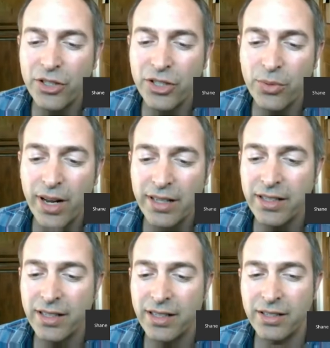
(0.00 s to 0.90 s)
conversion rate
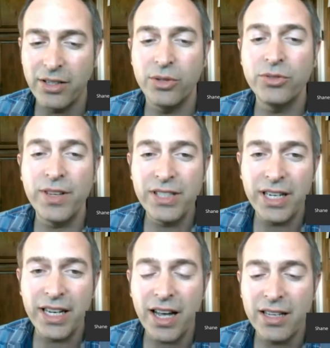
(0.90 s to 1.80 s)
to who's
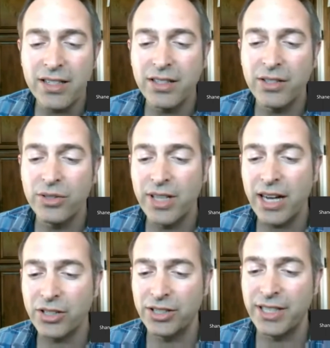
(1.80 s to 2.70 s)
visiting us to who's
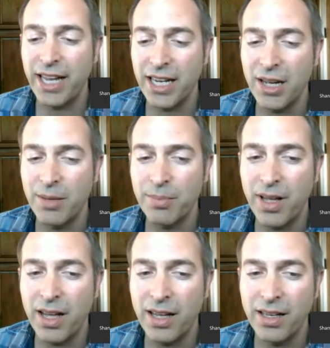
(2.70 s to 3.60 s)
actually signing up
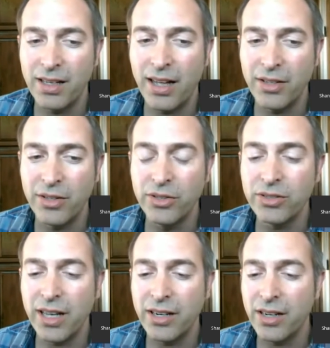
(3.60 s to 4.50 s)
on the
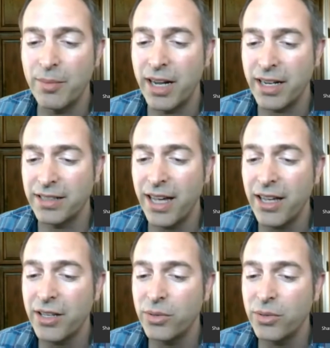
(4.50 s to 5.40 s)
newsletter. I mean, I could
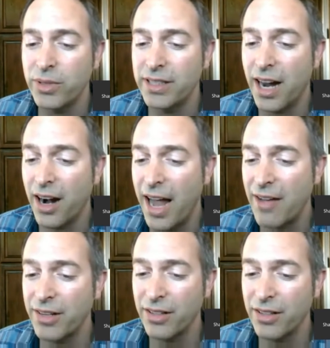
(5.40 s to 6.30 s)
tell you we are
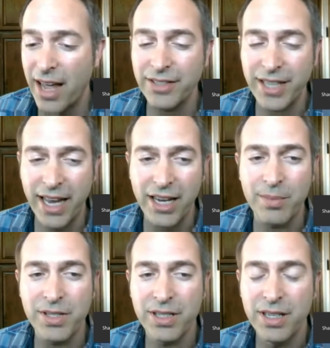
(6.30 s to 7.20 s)
having a lot of
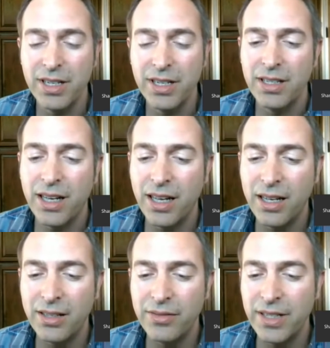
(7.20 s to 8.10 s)
signups
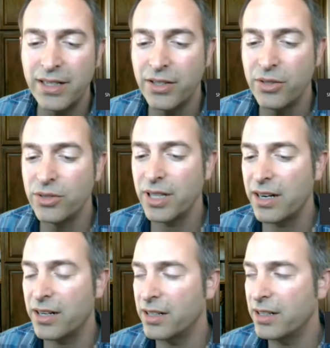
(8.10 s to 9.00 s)
via the
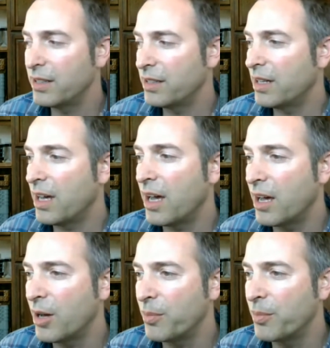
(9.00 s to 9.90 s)
newsletter,
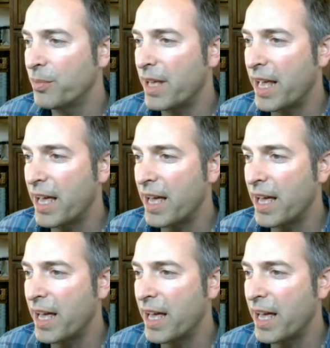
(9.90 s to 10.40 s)
and